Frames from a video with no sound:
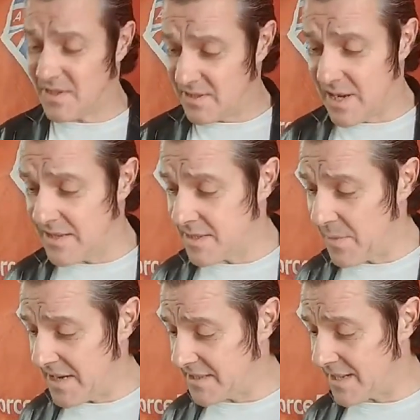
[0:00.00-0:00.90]

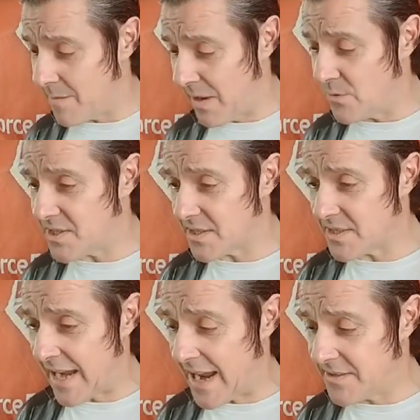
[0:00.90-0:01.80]
debate about it,
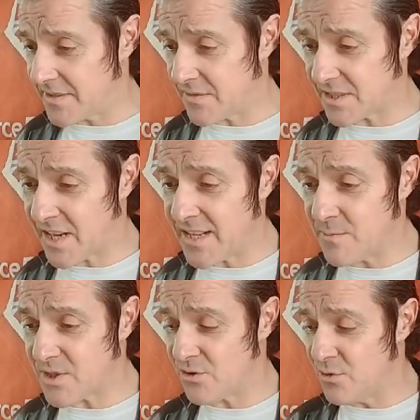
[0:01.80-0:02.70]
and the
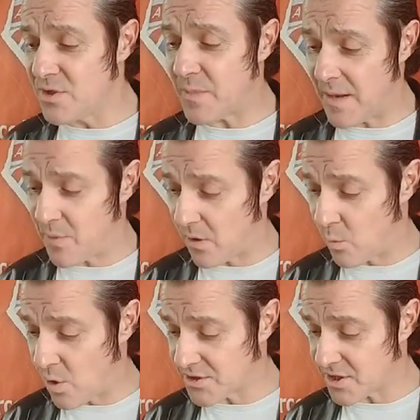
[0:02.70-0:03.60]
Times newspaper
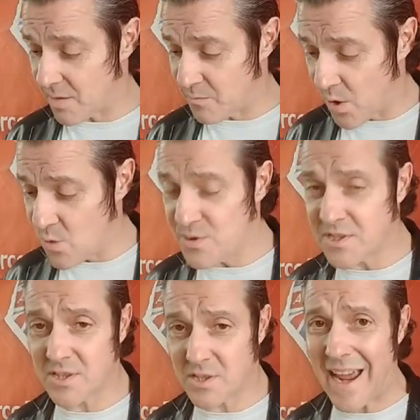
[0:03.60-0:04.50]
was
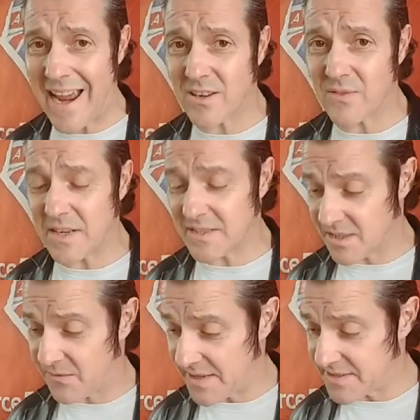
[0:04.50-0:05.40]
opposed to aggravated
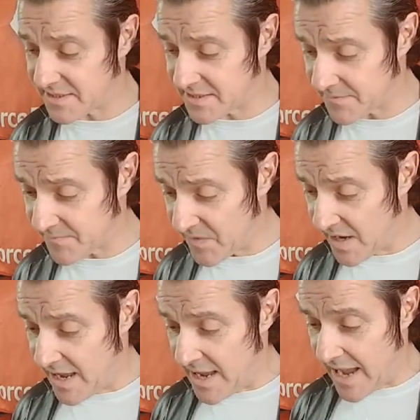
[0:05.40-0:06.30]
offences,
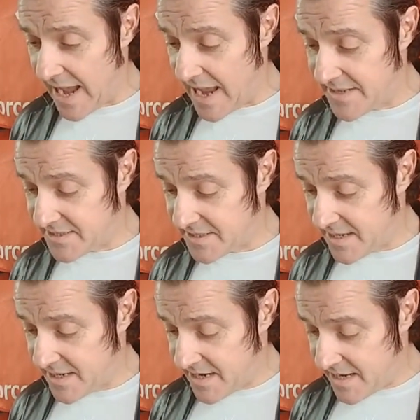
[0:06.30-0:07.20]
and
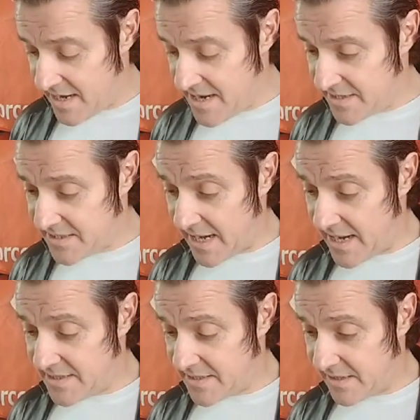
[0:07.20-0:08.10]
it
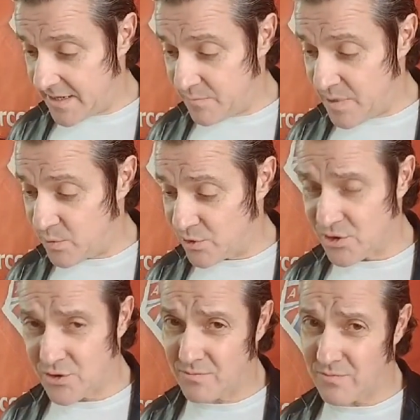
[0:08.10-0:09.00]
said that people
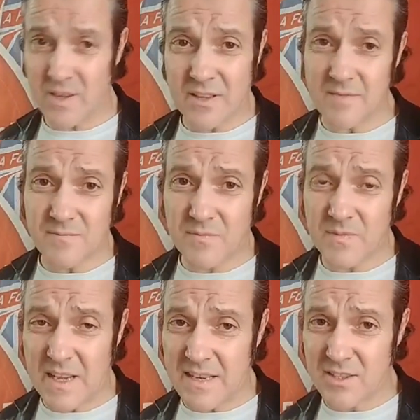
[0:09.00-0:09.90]

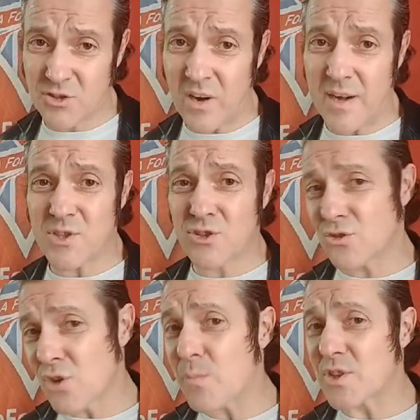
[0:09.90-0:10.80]
that crimes should
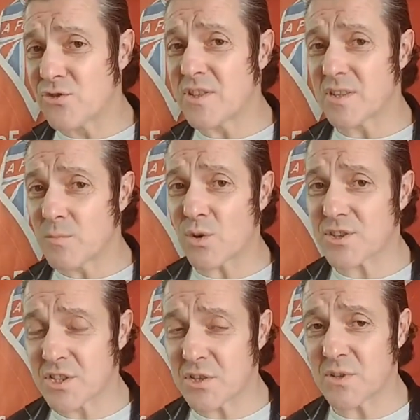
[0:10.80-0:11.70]
not be treated more
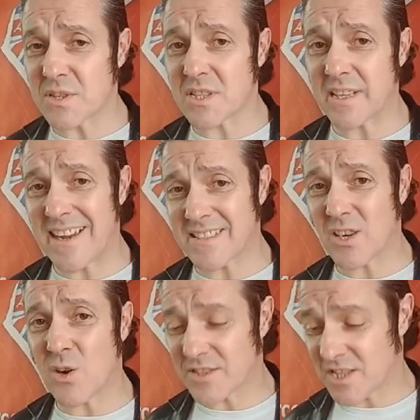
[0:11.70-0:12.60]
seriously as a
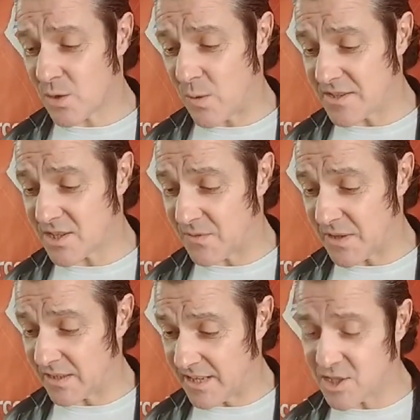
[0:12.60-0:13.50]
consequence of the
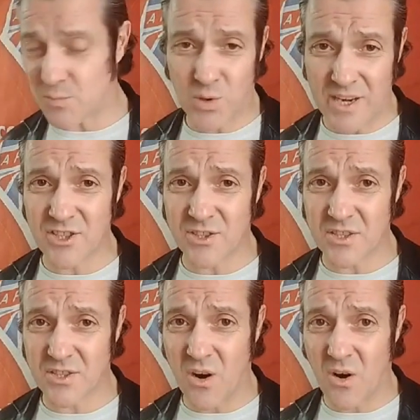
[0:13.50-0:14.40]
alleged
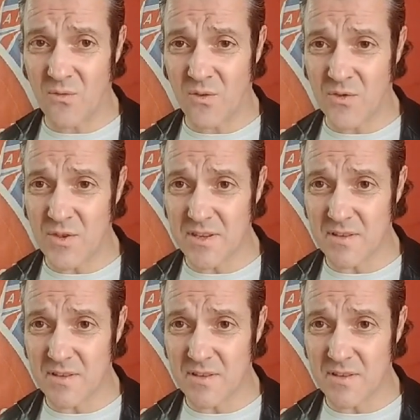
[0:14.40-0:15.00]
prejudice of the